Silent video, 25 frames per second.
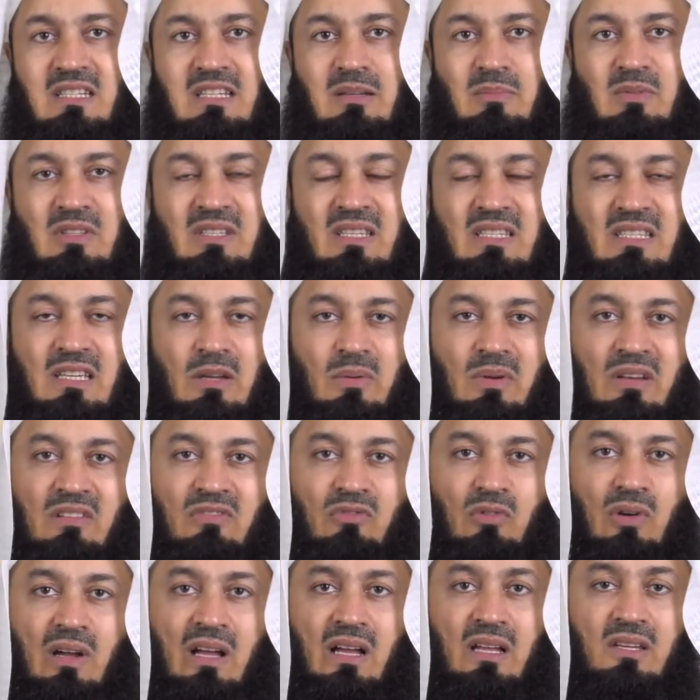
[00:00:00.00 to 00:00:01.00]
Someone says, I went
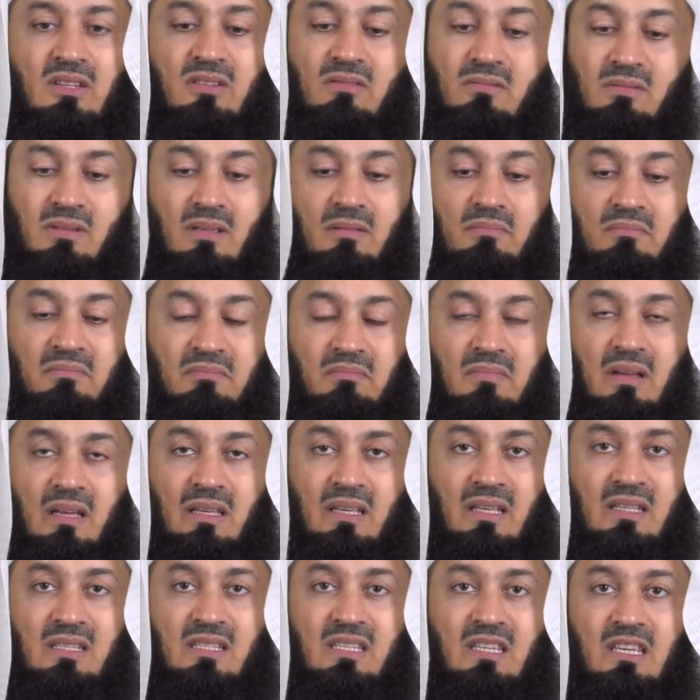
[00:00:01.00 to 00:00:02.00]
for Hajj. You say, hmm, I
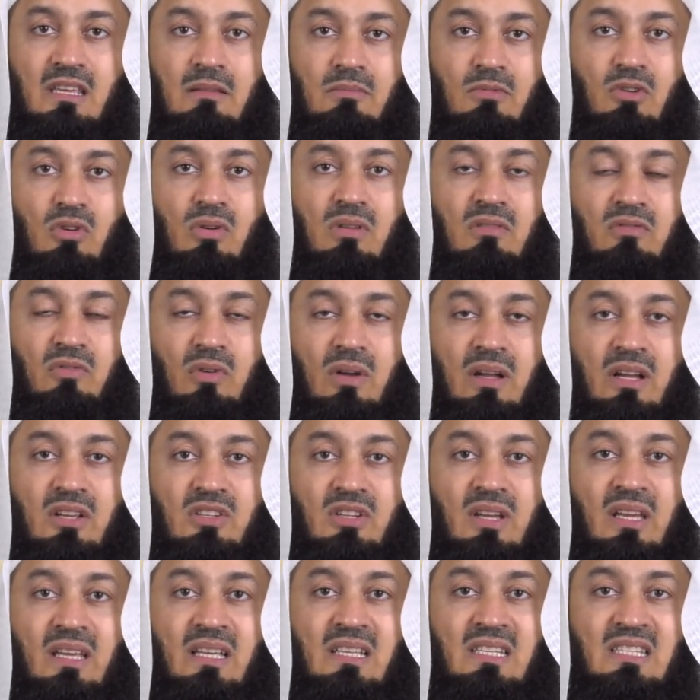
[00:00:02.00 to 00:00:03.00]
can see him going for
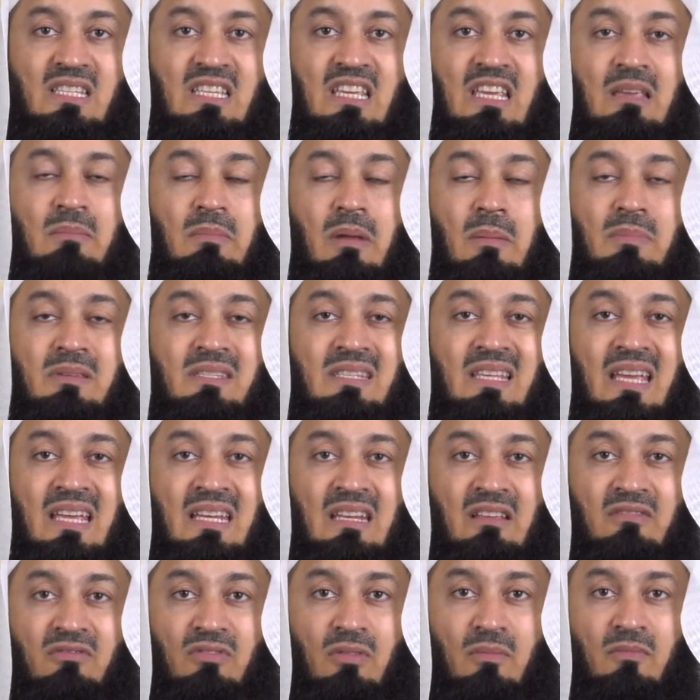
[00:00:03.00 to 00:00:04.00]
Hajj. I can see him
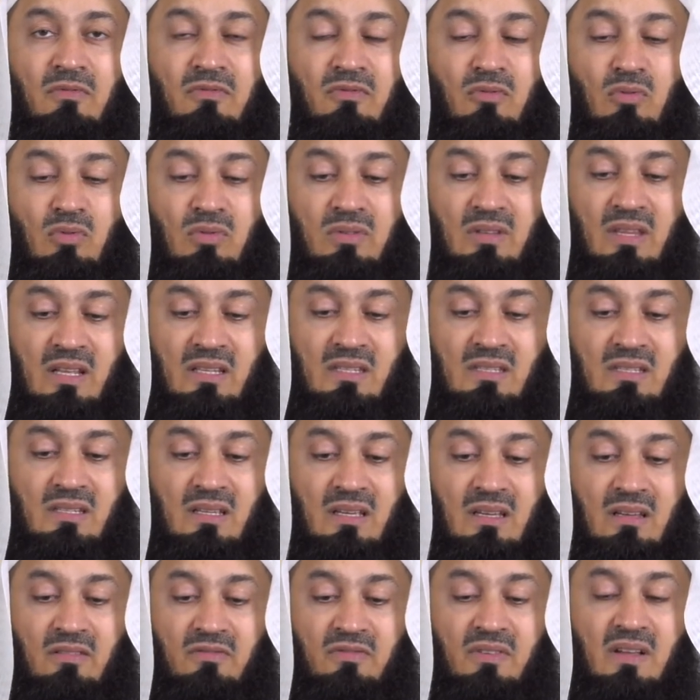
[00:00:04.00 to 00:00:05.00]
abstaining from food, that's
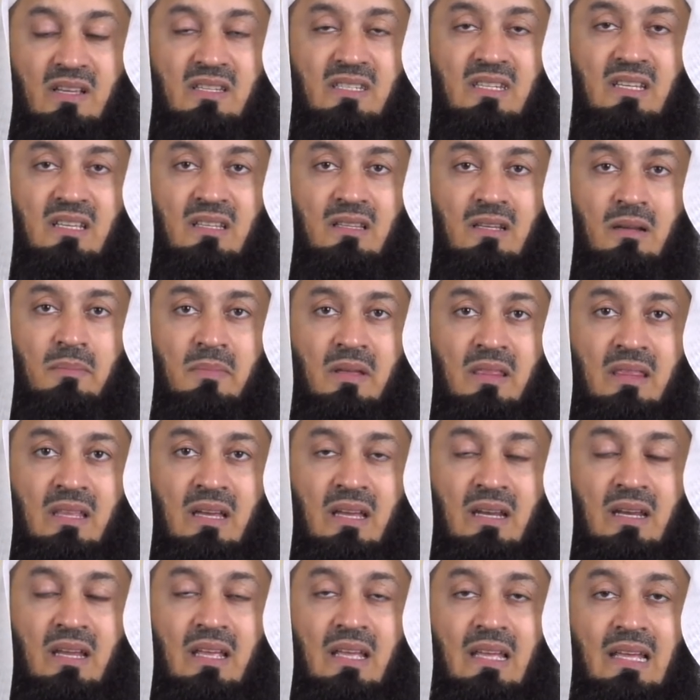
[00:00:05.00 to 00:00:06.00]
uh, fasting in
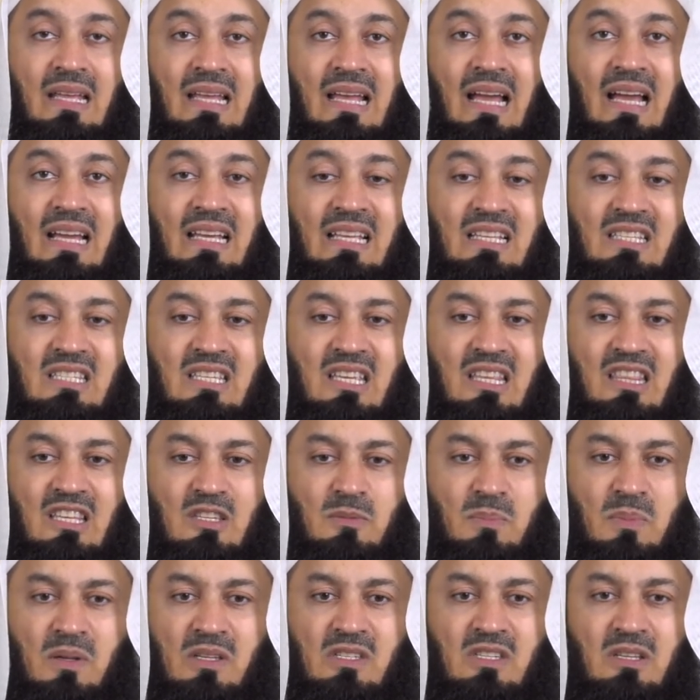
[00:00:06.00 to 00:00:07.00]
Ramadan. I can see
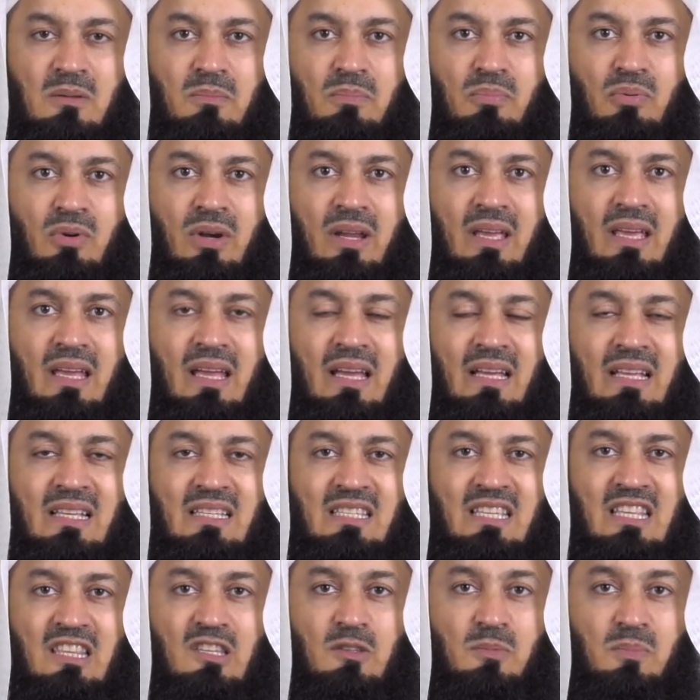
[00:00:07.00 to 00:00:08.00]
this person pray. I
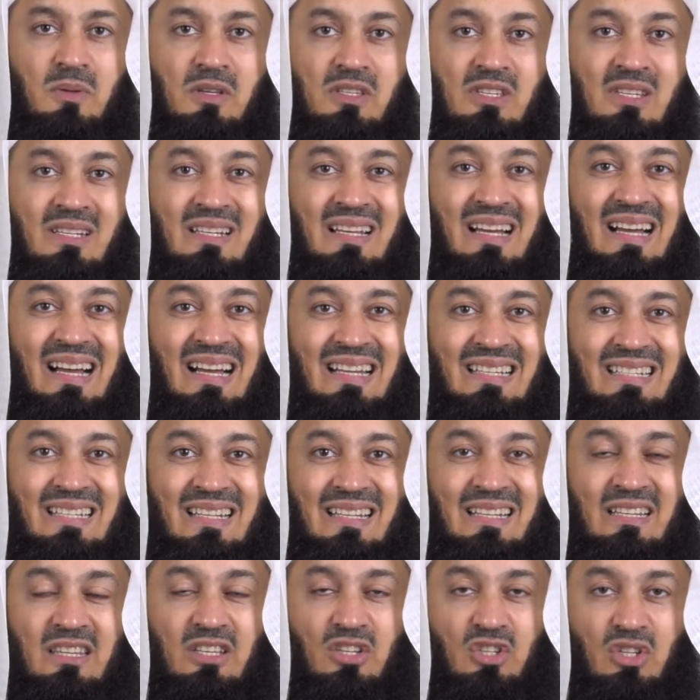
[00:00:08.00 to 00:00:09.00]
can see this person
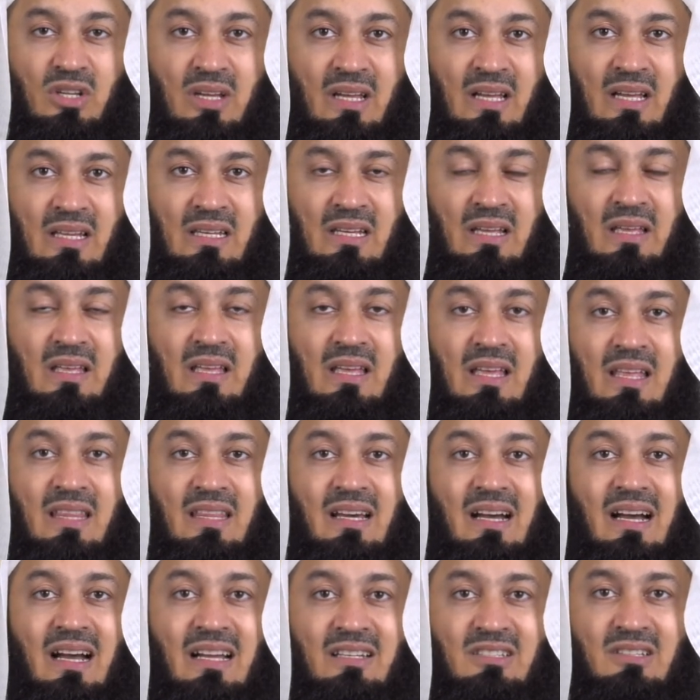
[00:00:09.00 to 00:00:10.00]
utter the Shahada.
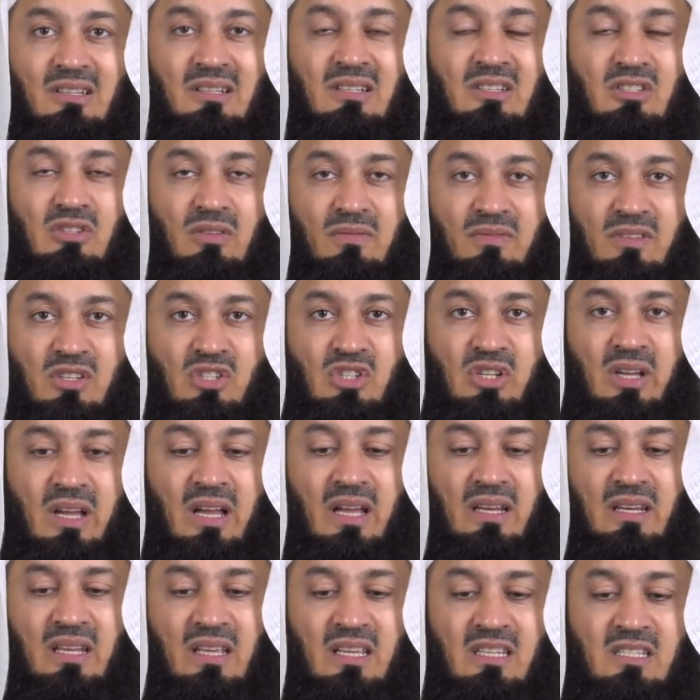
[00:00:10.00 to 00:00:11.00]
The utterance of the
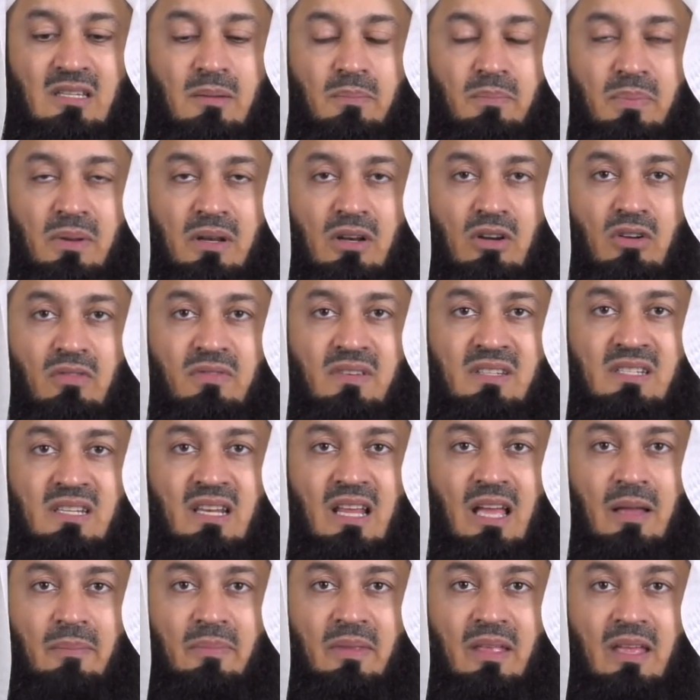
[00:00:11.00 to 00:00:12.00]
Shahada is a pillar of
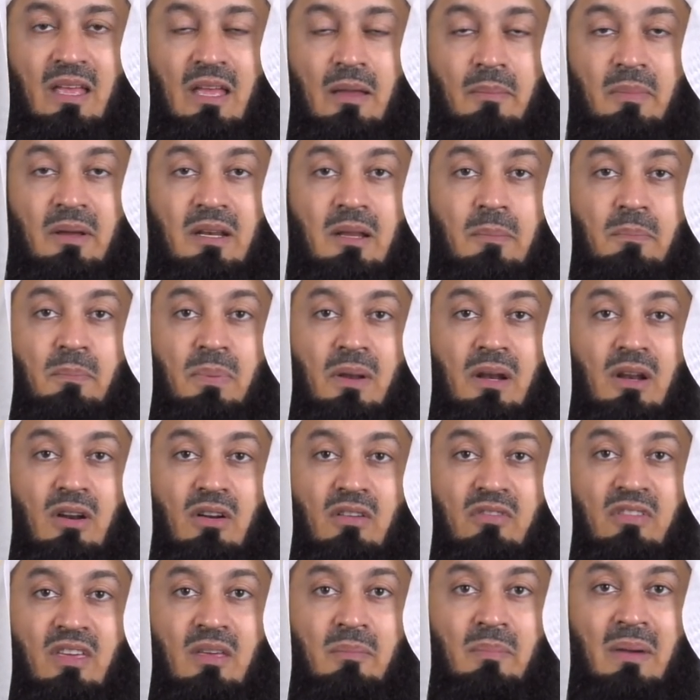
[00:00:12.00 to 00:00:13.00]
Islam. But the pillar
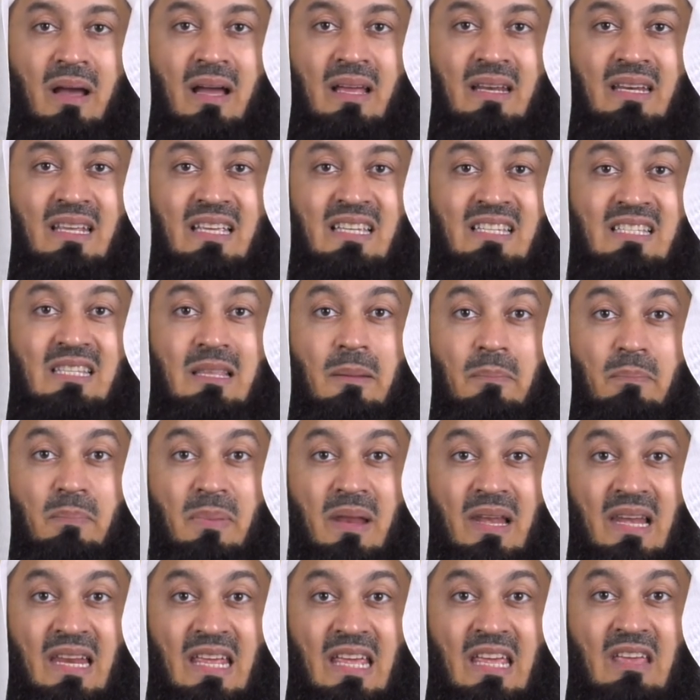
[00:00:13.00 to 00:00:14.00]
of Iman is the
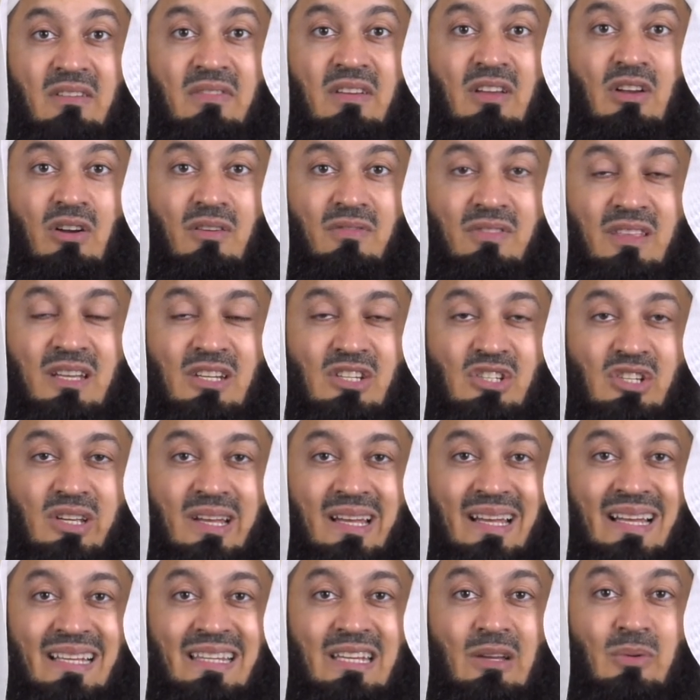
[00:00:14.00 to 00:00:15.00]
believing of that
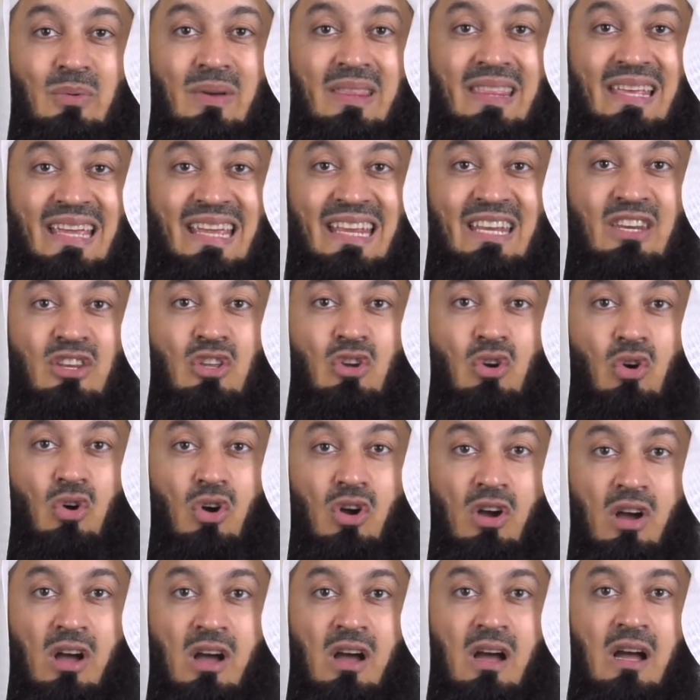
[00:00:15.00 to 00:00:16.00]
Shahada within
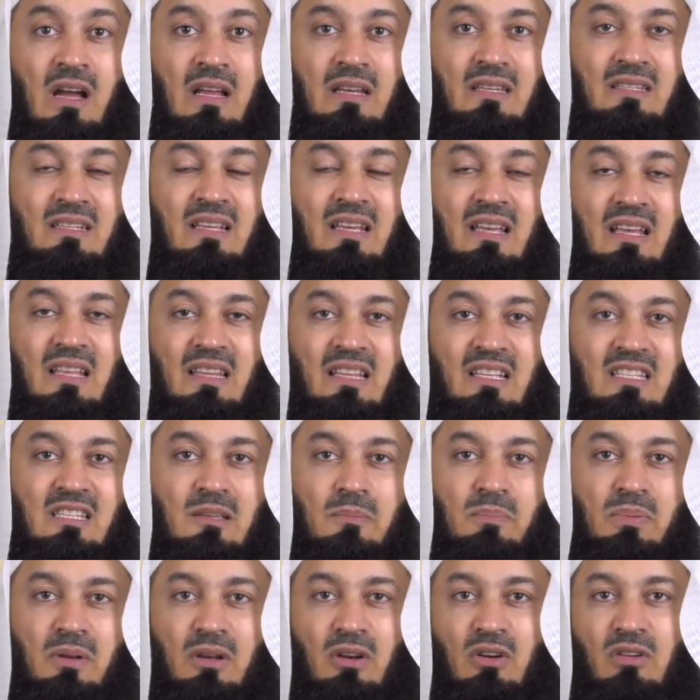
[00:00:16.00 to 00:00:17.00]
your heart. That's
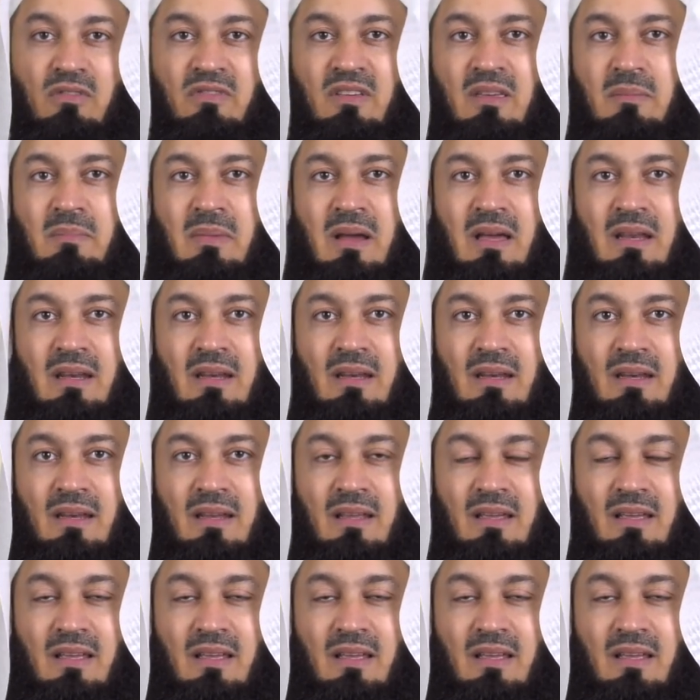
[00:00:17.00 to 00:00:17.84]
a pillar of Iman.